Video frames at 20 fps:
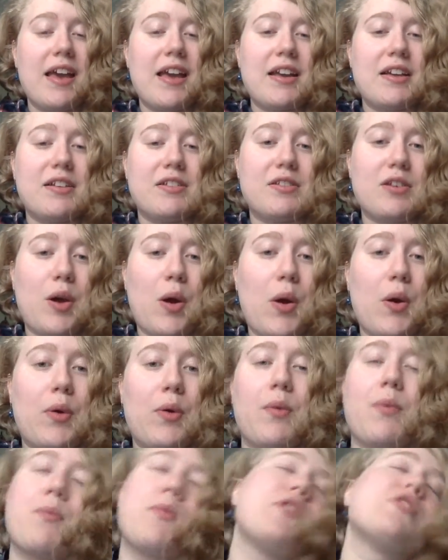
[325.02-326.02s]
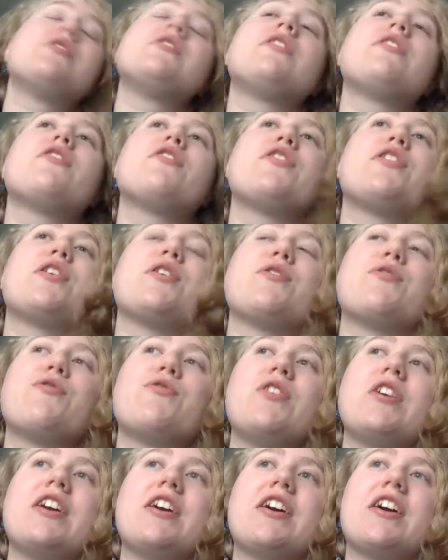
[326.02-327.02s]
So pushing through your
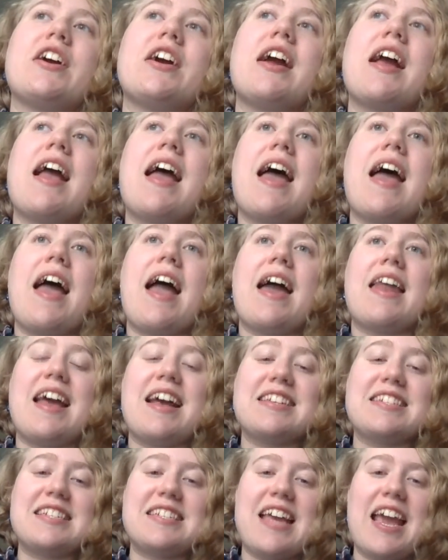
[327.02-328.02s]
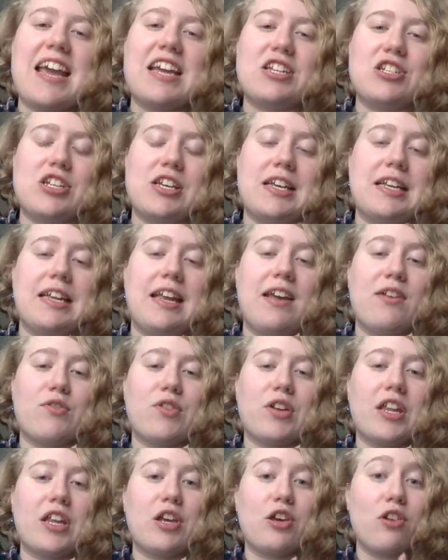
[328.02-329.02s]
fear and hesitation and
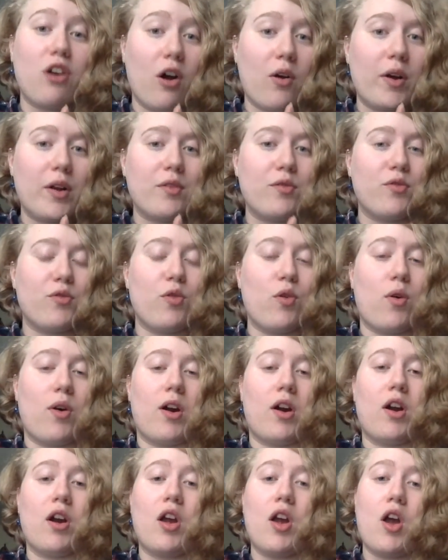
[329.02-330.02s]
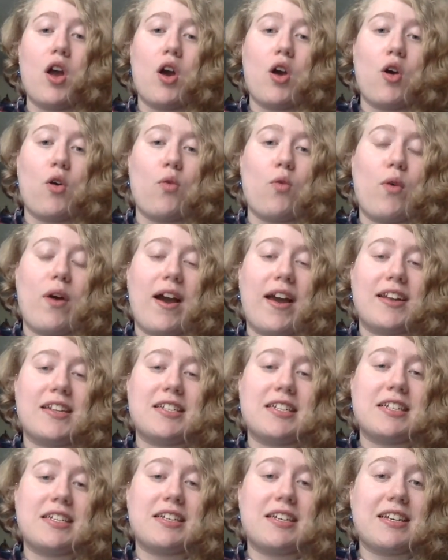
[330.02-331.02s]
really going for what
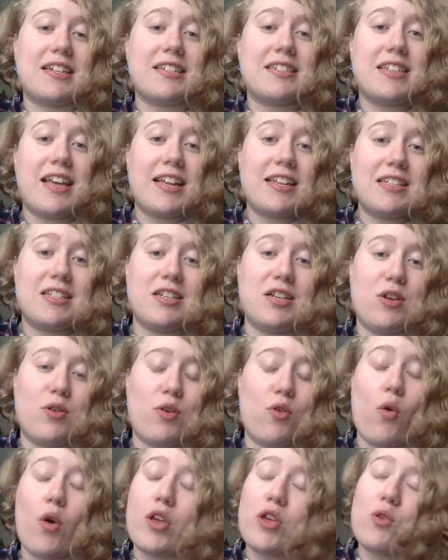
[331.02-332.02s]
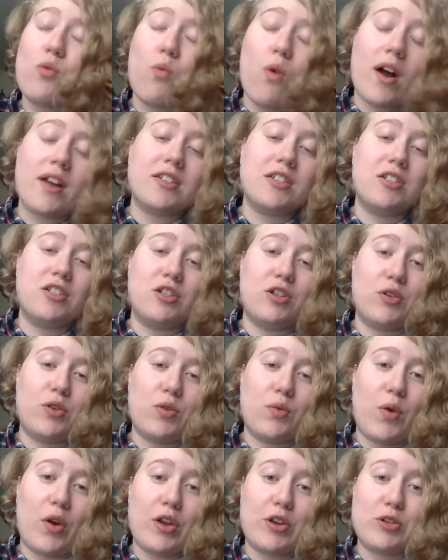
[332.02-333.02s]
excites you and what you want to do and
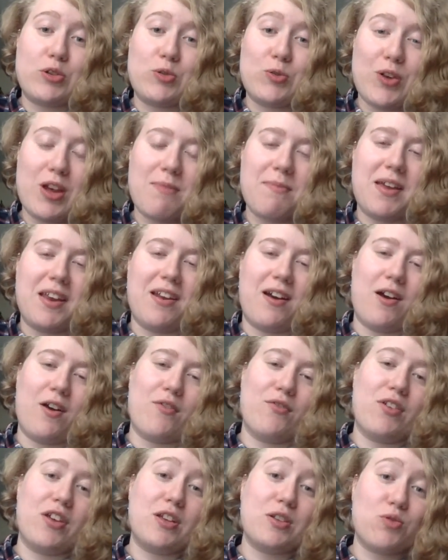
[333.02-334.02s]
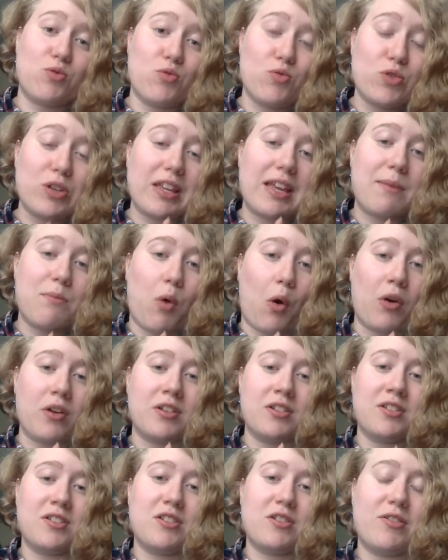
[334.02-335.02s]
what you're dreaming of is really
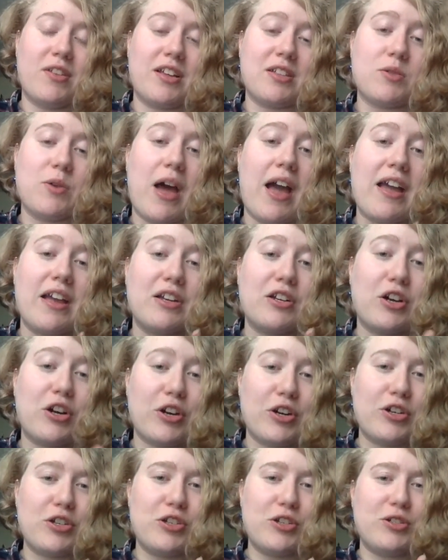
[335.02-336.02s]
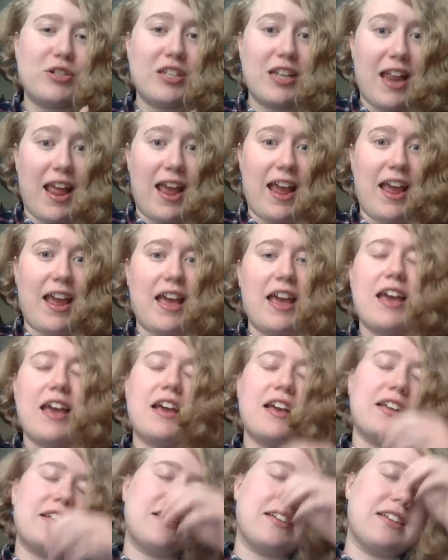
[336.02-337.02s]
important. So that's why I encourage you today
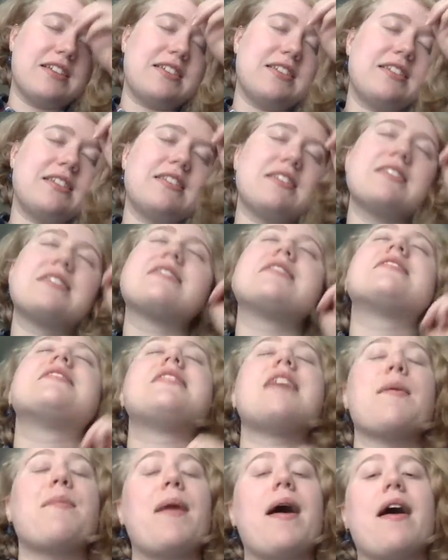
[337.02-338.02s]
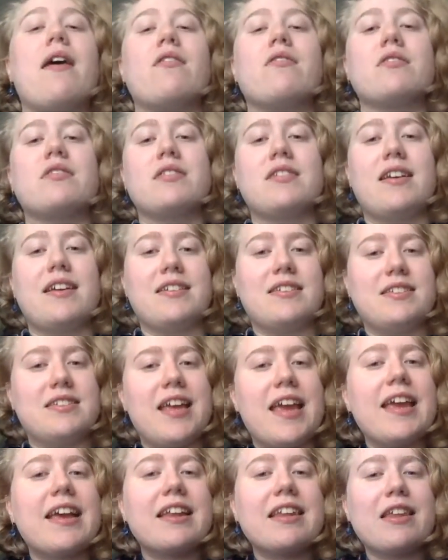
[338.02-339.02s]
to step out and
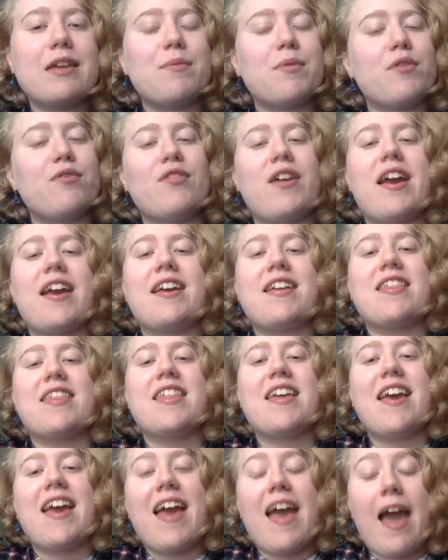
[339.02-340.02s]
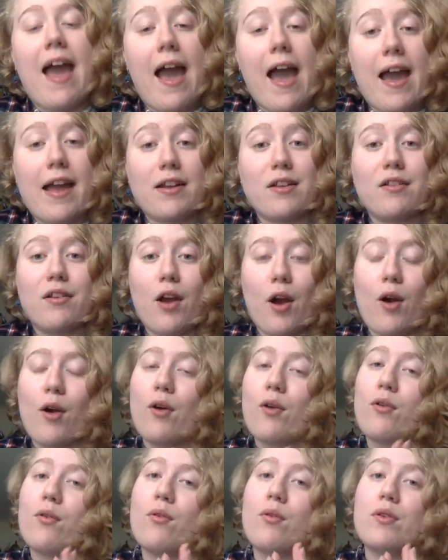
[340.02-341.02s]
take a leap of faith and
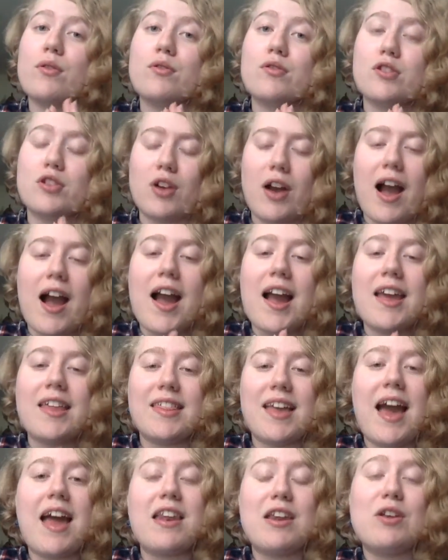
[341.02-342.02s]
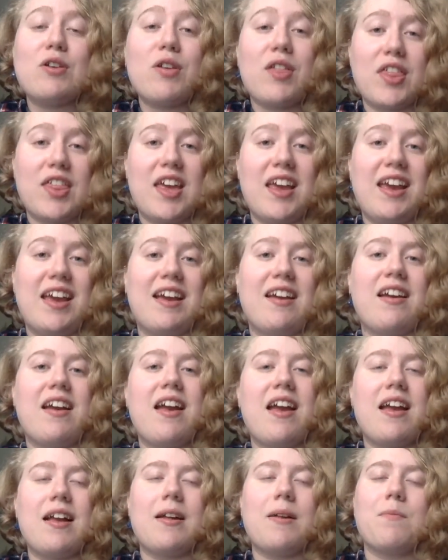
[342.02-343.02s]
go try that new thing
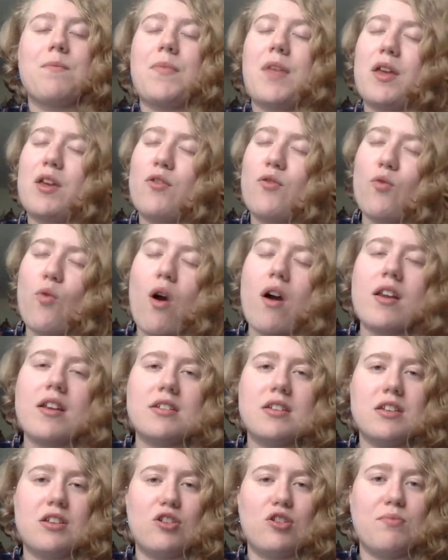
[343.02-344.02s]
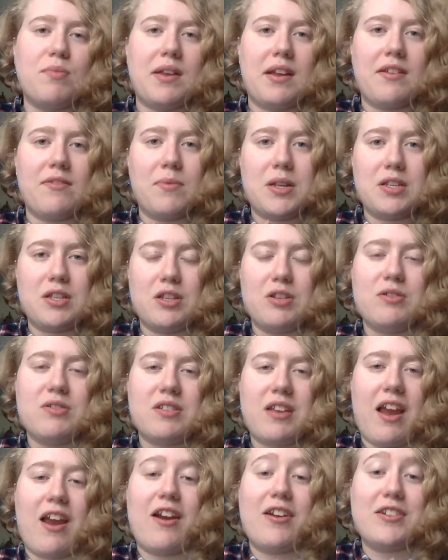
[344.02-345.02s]
that you've wanted to do but have been too
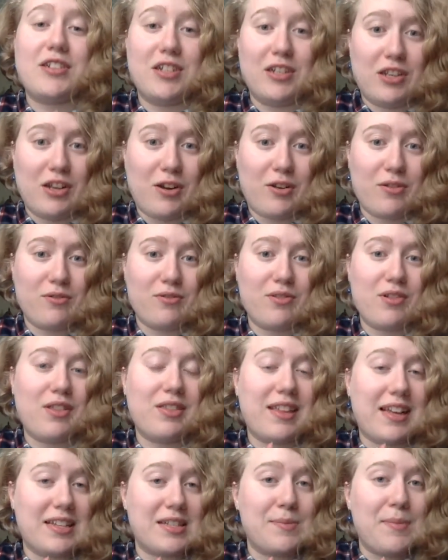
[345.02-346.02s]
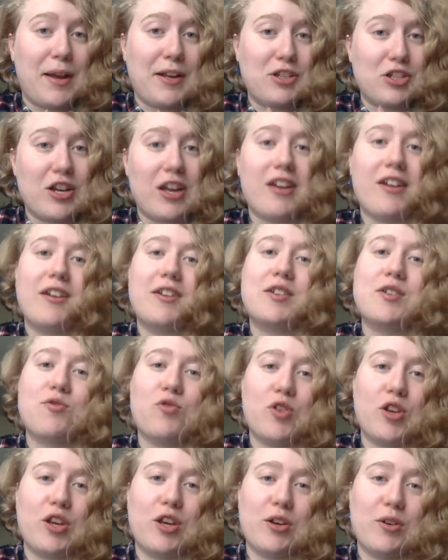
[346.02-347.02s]
scared to do. That's my challenge for
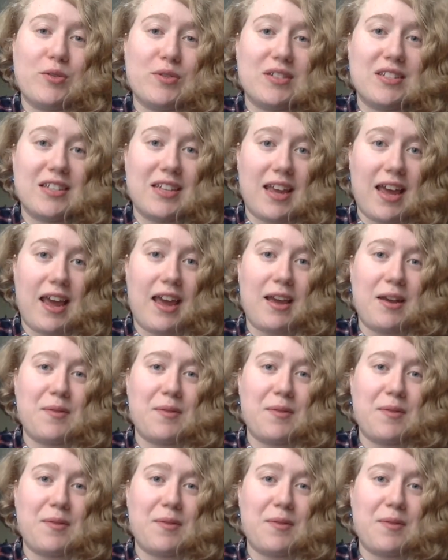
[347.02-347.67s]
you today.